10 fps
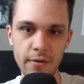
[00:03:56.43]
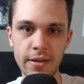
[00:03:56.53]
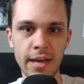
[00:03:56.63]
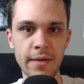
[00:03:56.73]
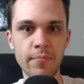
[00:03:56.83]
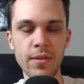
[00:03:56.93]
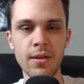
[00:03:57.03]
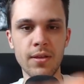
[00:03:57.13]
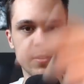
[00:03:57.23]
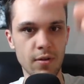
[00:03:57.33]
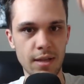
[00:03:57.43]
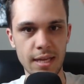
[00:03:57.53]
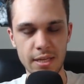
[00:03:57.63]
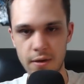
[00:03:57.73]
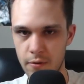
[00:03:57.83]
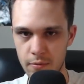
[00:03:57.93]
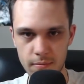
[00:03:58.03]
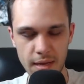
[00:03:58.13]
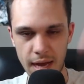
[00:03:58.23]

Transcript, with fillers: Okay, so like, you know,